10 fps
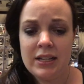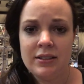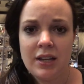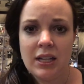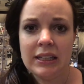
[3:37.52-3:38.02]
can
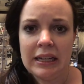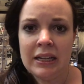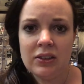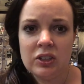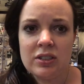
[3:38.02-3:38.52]
tell,
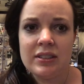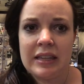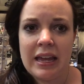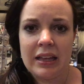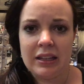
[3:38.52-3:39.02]
it looks
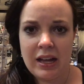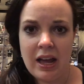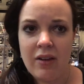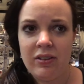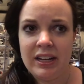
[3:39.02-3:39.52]
like
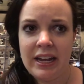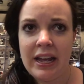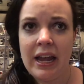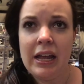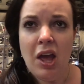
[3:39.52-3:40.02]

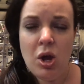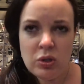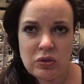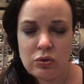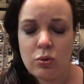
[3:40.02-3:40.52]
Lecavalier
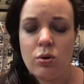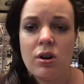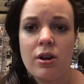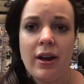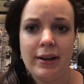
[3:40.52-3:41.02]

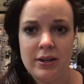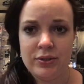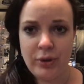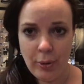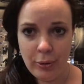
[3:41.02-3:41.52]
scored on
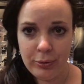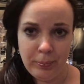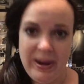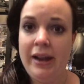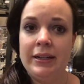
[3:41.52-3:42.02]
his own
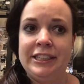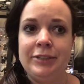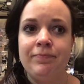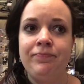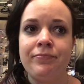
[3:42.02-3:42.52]
man.
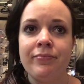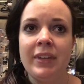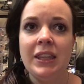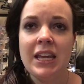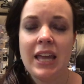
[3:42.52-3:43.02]

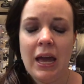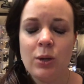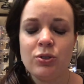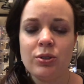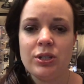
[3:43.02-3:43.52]
Like,
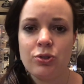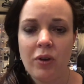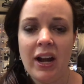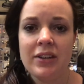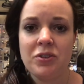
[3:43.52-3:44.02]
actually
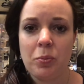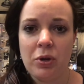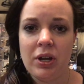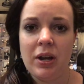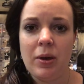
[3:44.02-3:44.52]
tried to
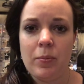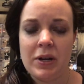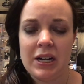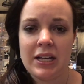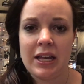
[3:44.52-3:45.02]
put a
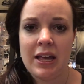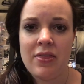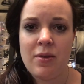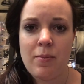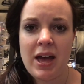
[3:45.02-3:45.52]
puck
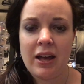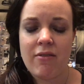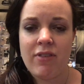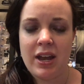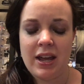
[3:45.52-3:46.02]
in the back
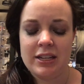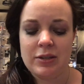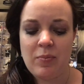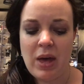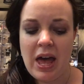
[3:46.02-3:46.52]
of the net
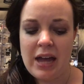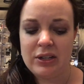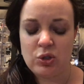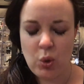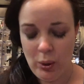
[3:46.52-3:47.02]

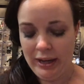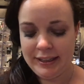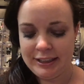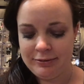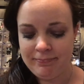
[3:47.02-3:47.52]
behind
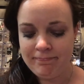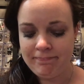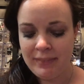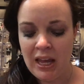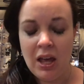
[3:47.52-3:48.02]
Quick.
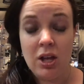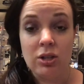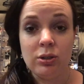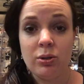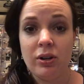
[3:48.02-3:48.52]

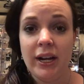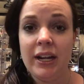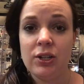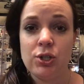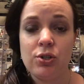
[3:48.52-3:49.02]
Lori
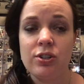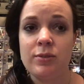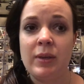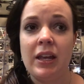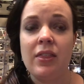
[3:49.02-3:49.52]
assures
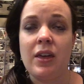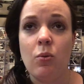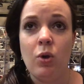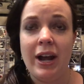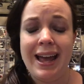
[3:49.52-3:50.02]
me that
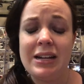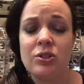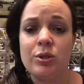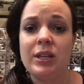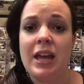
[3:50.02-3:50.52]
what
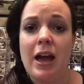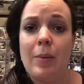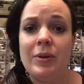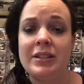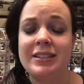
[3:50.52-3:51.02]
actually
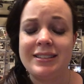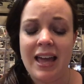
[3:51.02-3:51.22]
happened is